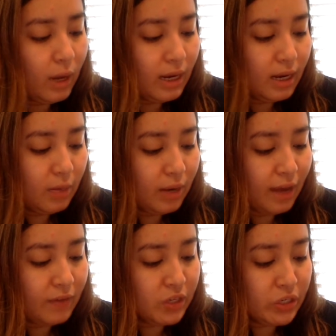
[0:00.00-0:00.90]
what
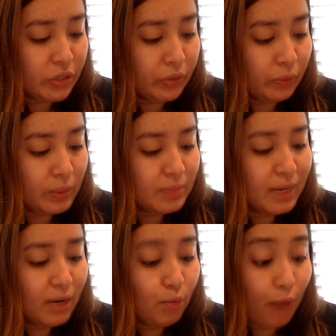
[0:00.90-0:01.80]
he would have to do
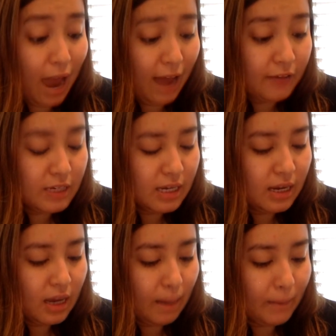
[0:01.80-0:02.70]
was make a
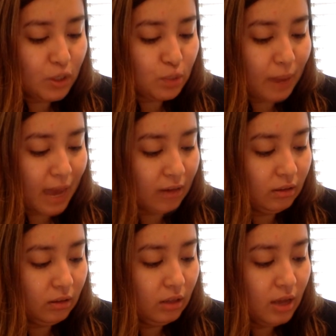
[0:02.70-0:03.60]
raft and
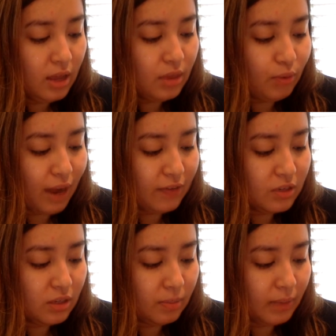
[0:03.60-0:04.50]
paddle the
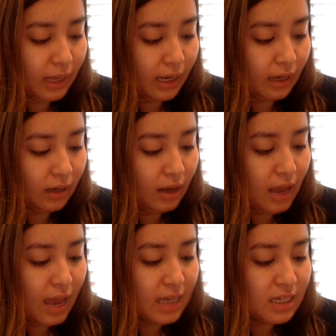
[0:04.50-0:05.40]
raft to the
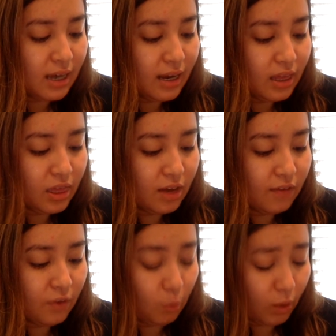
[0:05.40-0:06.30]
plane and tie
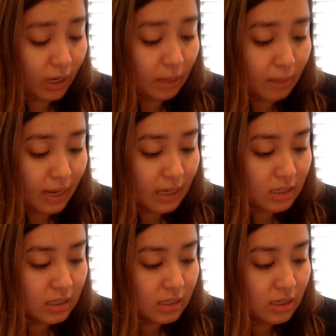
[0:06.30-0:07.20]
it there for a working
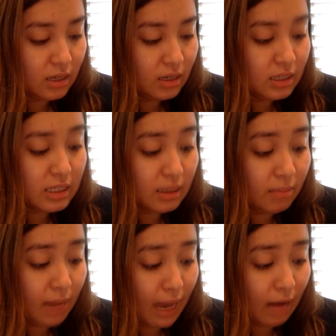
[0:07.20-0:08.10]
base.
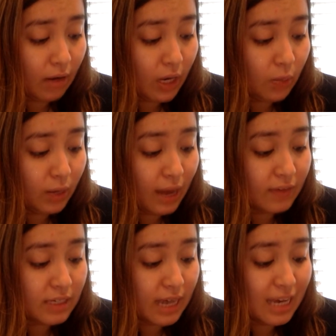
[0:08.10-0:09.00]
Somehow he
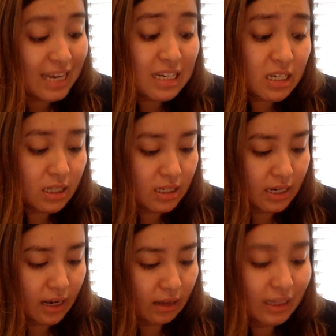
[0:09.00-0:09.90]
would have to get
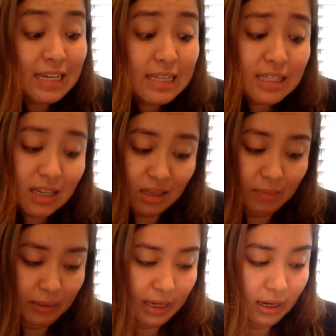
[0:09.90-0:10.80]
into the tail
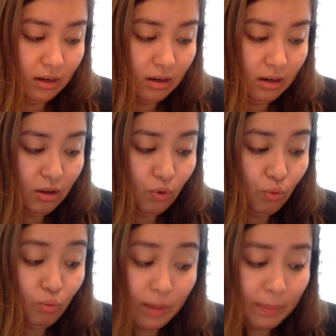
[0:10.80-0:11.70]
inside the plane,
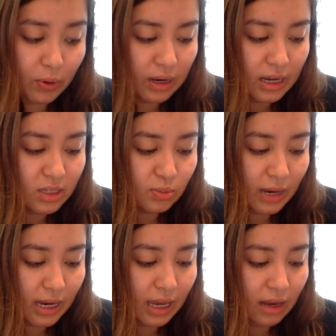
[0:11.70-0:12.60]
rip or cut
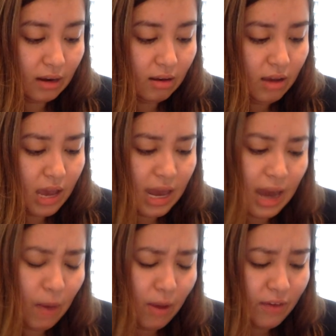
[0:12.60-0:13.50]
his way in,
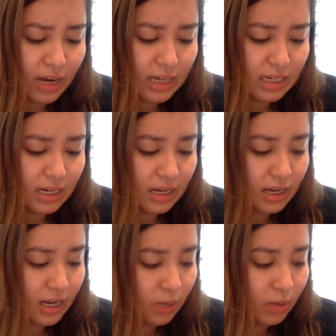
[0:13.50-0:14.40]
and however he
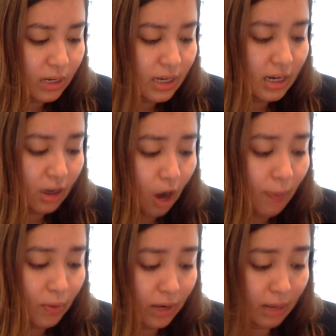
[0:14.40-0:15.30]
did it, he would need
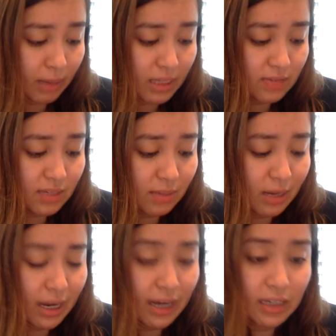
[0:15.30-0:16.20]
an operating base
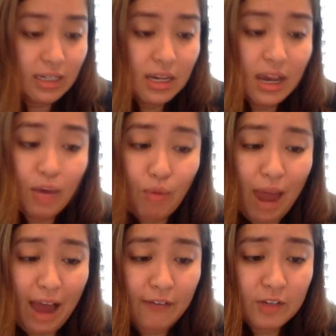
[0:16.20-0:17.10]
of some kind,
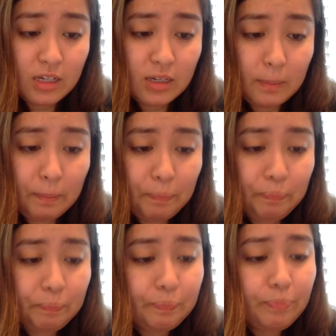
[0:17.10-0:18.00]
a raft,
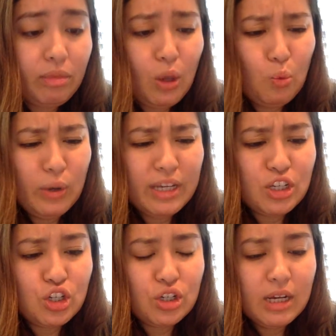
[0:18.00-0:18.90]

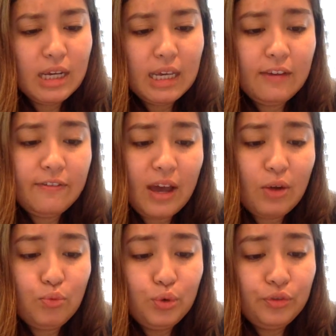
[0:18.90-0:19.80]
which he
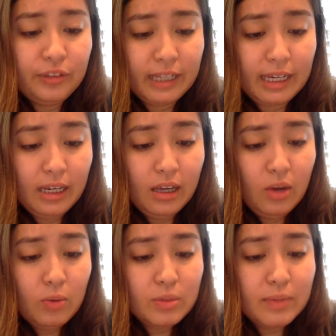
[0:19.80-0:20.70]
found
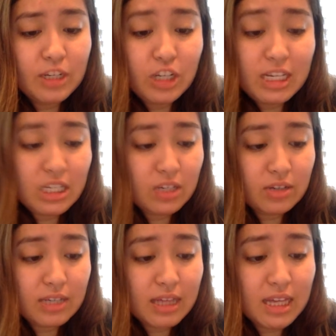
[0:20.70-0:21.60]
ruefully was much
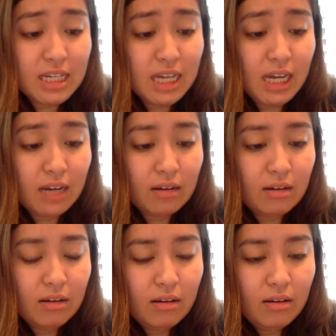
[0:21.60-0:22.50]
easier said than
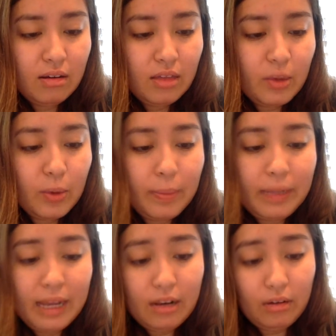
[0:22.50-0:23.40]
done.
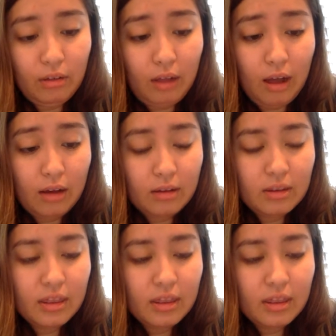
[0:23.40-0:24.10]
There were plenty of